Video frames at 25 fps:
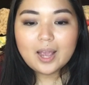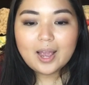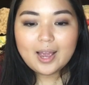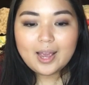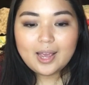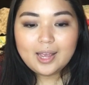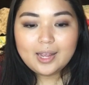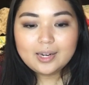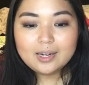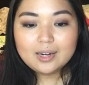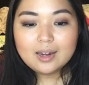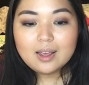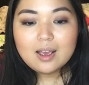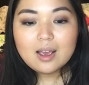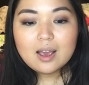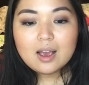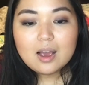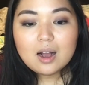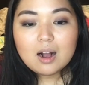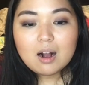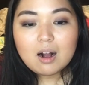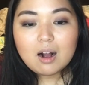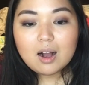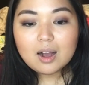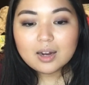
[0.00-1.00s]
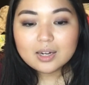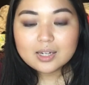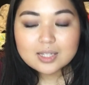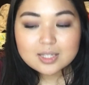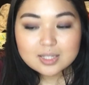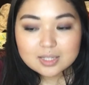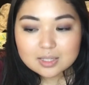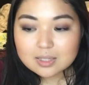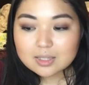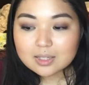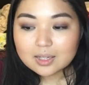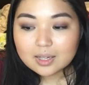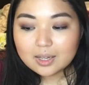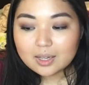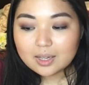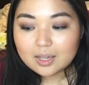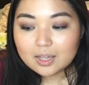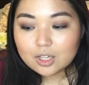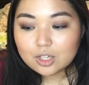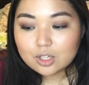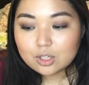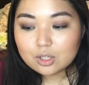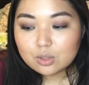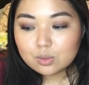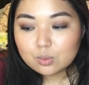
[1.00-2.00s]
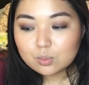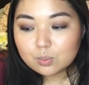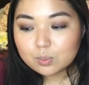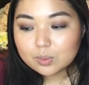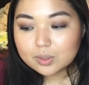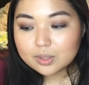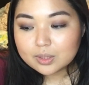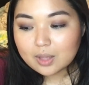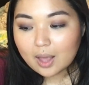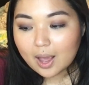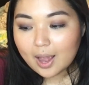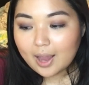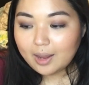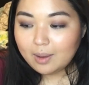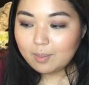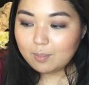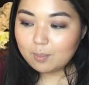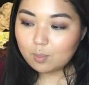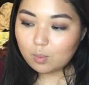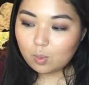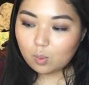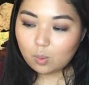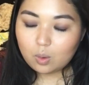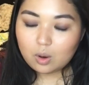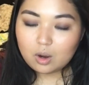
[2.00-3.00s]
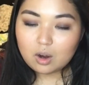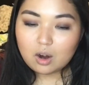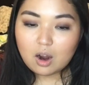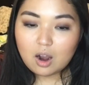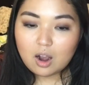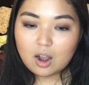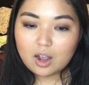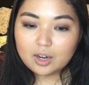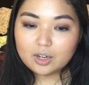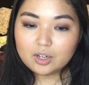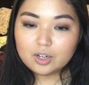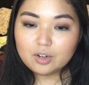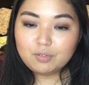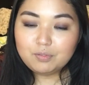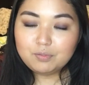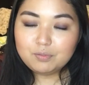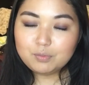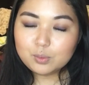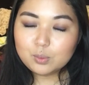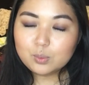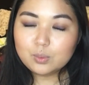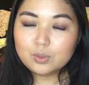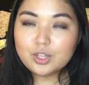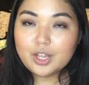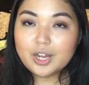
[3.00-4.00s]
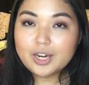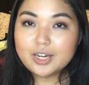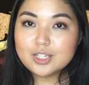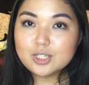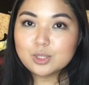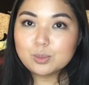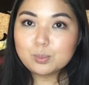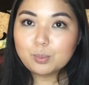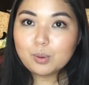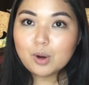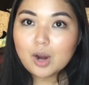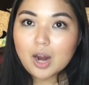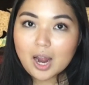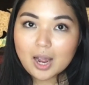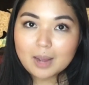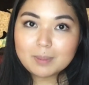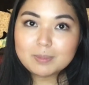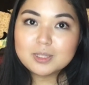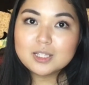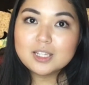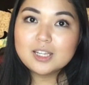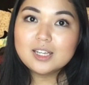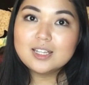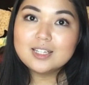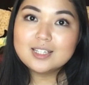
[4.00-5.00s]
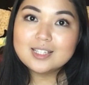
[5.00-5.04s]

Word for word: And honestly, you rely more on food that is prepped